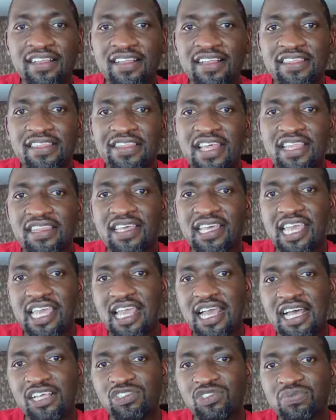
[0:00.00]
Then the king
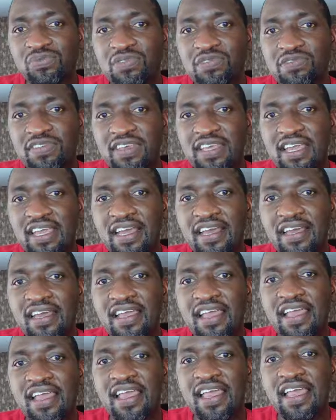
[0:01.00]
has to move here,
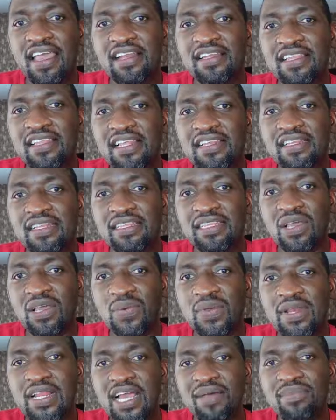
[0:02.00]
and then the
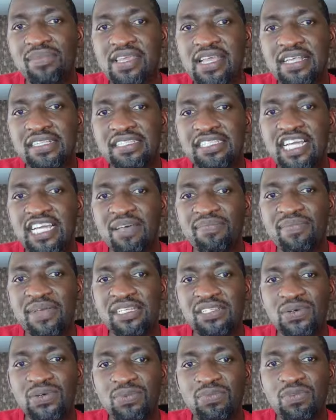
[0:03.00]
queen coming is checkmate,
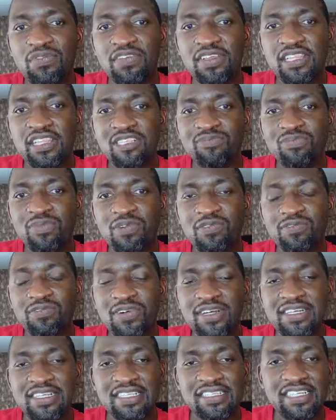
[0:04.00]
or moving this pawn
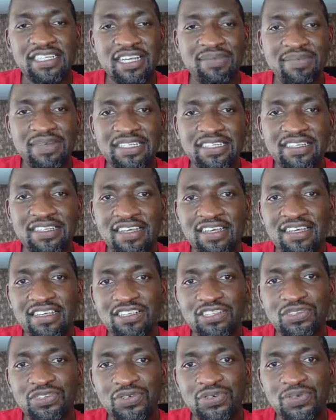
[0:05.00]
forward is checkmate.
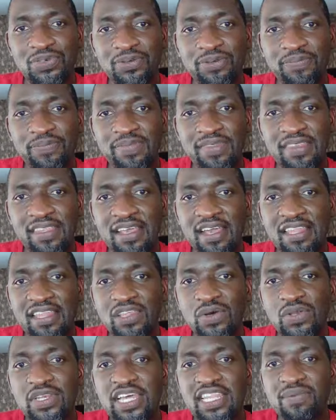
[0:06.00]
So the
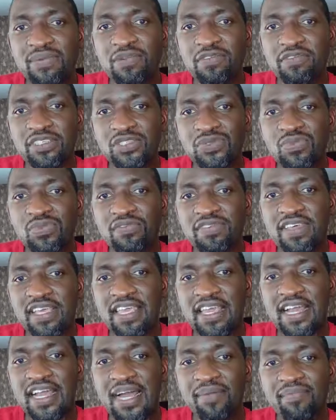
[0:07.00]
only other move is to move the
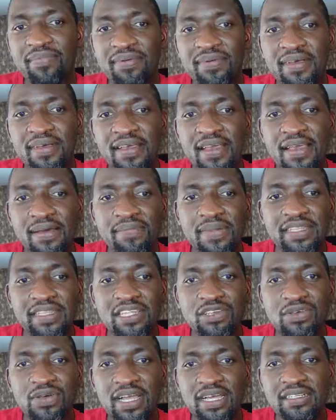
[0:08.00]
king up, but then
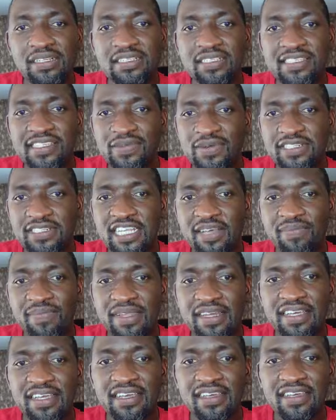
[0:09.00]
you can see what's
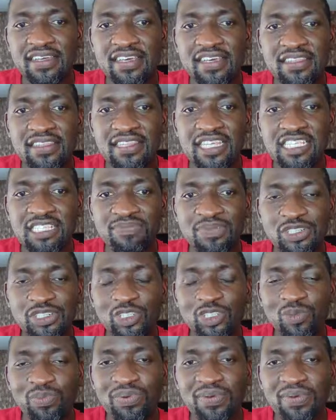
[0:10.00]
happening. This bishop